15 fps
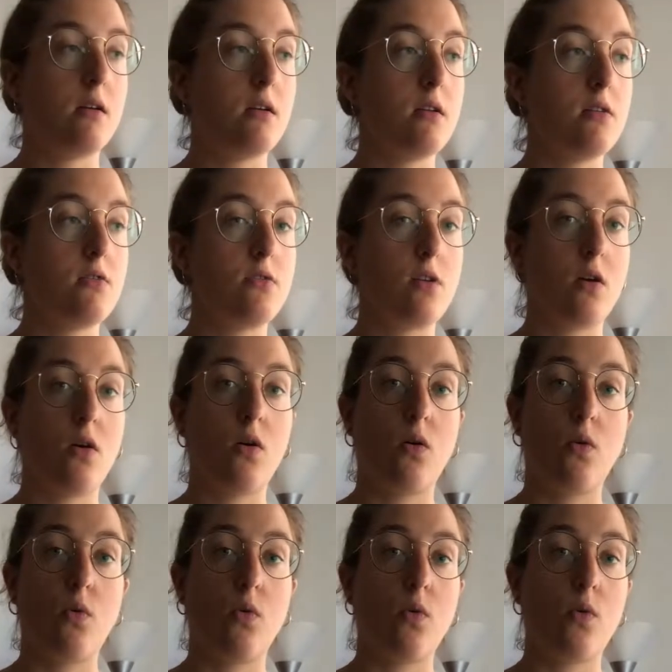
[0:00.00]

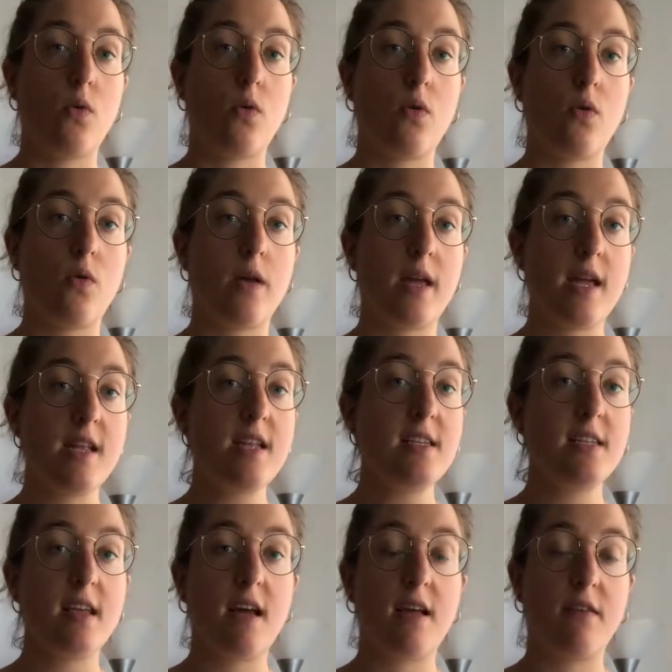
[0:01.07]
So it is
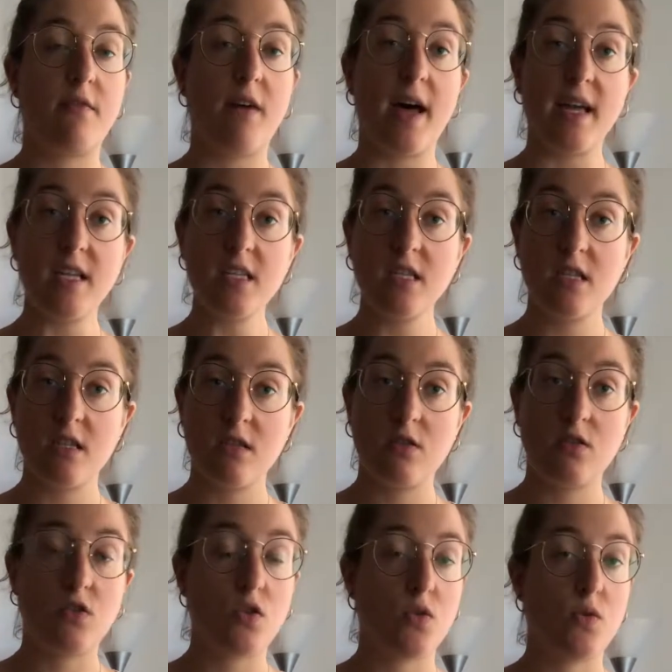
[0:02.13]
advised
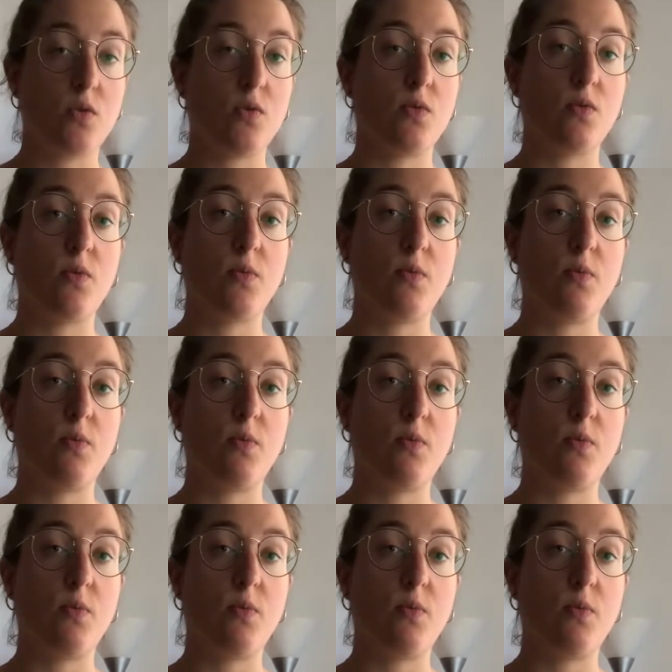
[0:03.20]
to